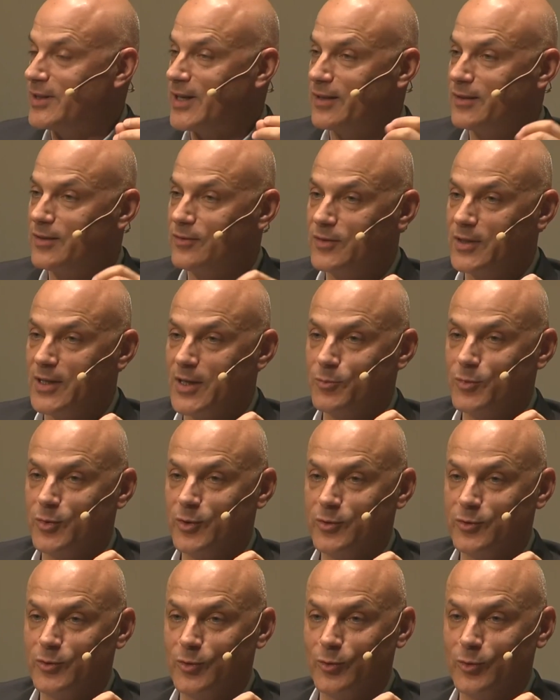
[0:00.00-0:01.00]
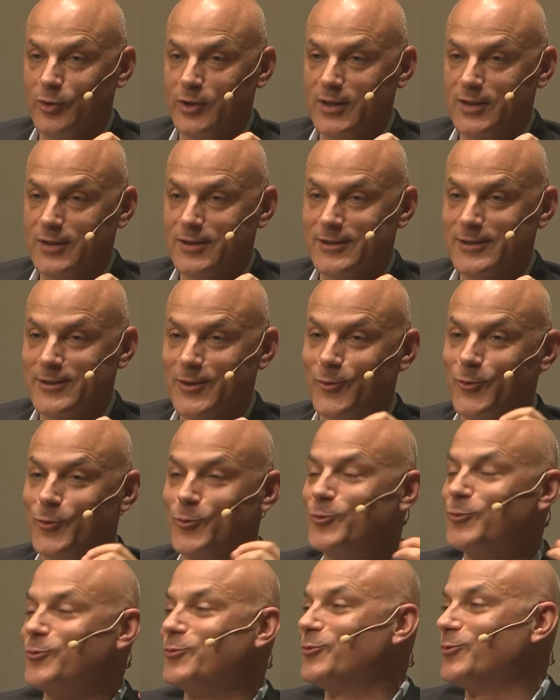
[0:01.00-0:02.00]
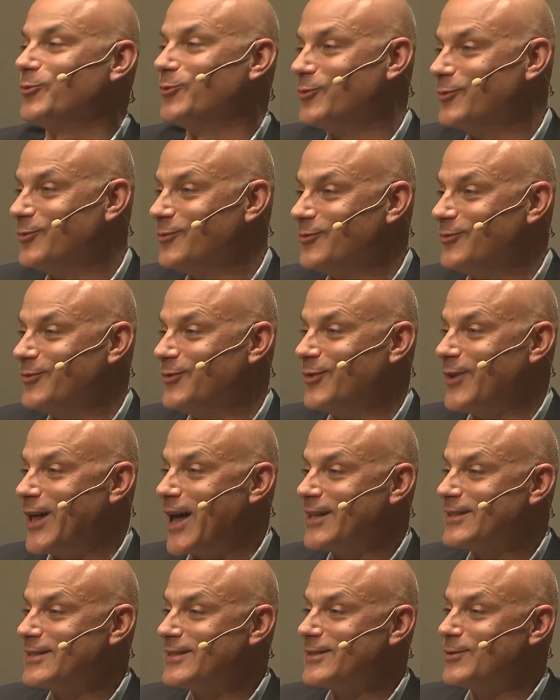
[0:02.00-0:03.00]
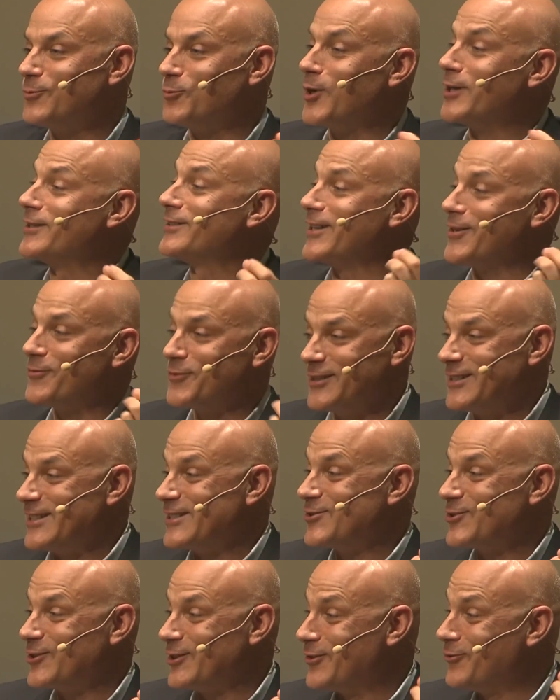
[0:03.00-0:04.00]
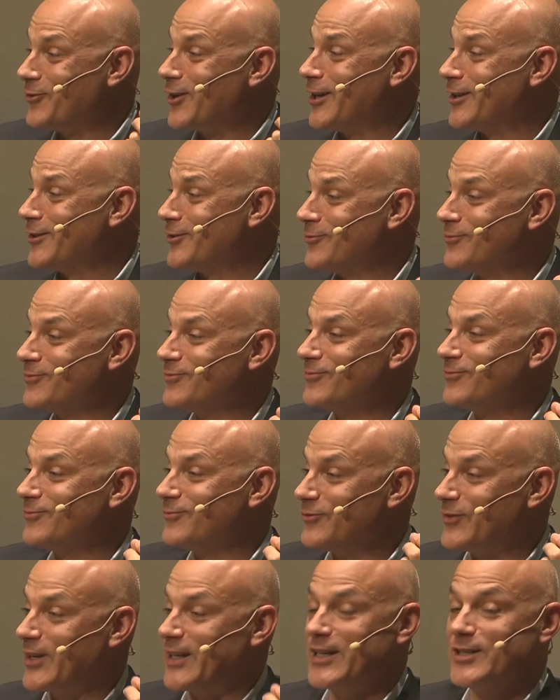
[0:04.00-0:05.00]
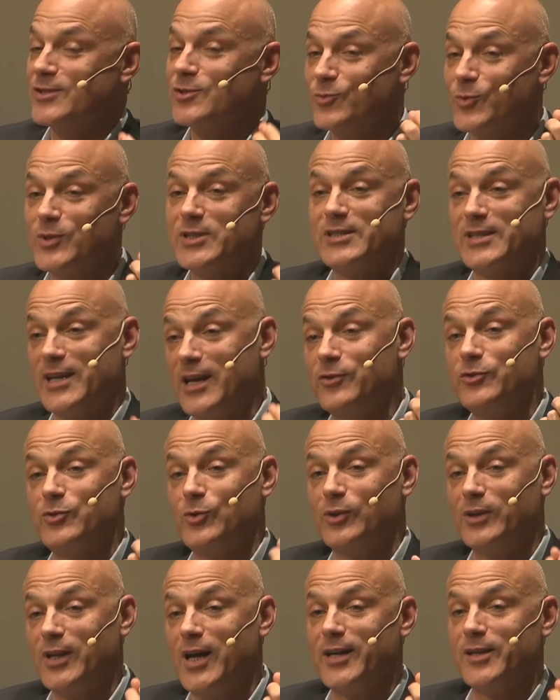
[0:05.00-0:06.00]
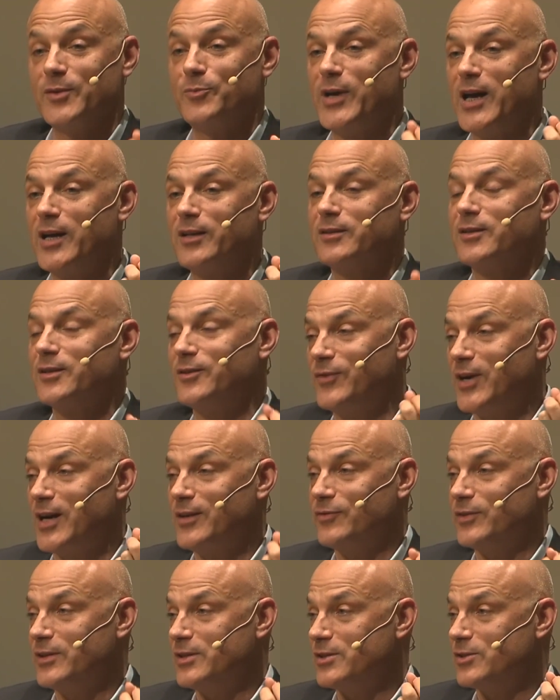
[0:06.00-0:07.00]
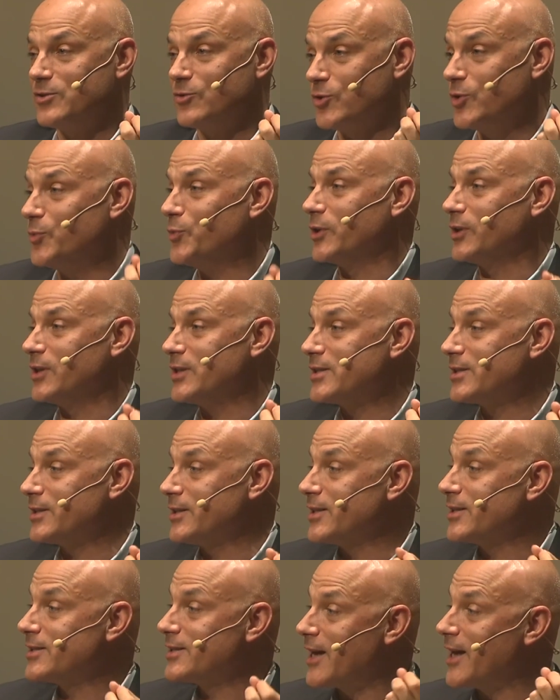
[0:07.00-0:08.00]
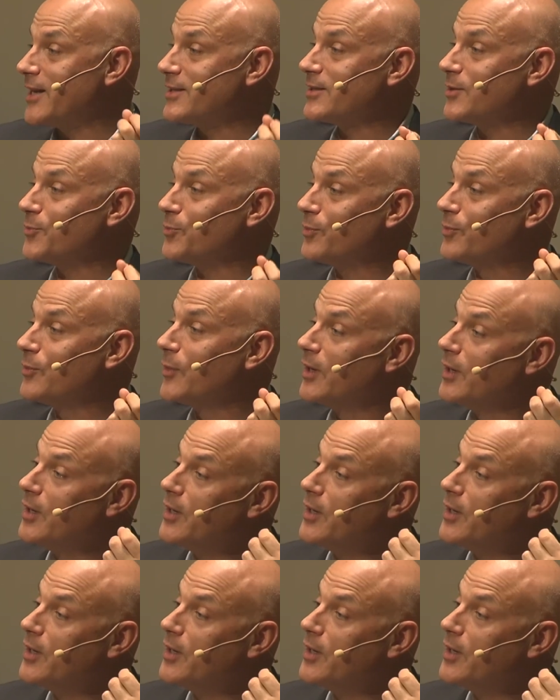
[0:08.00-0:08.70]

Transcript: the death of the Emperor Julian. So that's one definition of unfinished, which tells you a lot about Cavafy's scrupulousness as a